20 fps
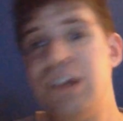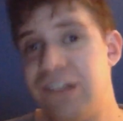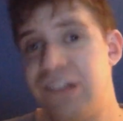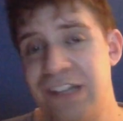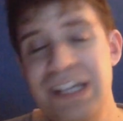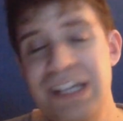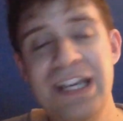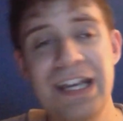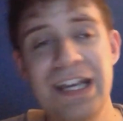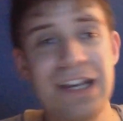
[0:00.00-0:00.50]

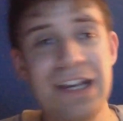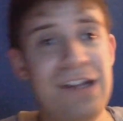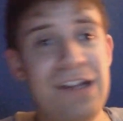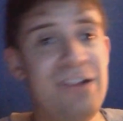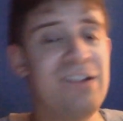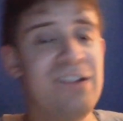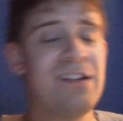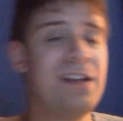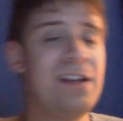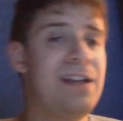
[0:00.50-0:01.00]
she
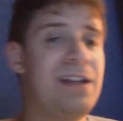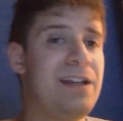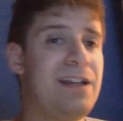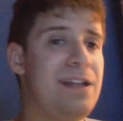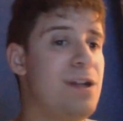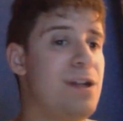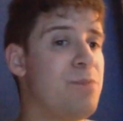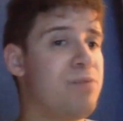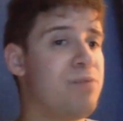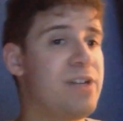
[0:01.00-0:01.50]
is,
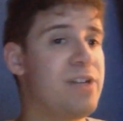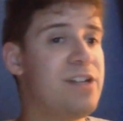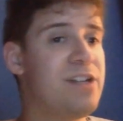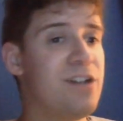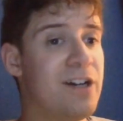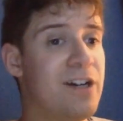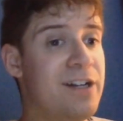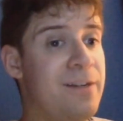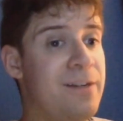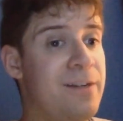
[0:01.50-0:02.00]
you know, pretty good.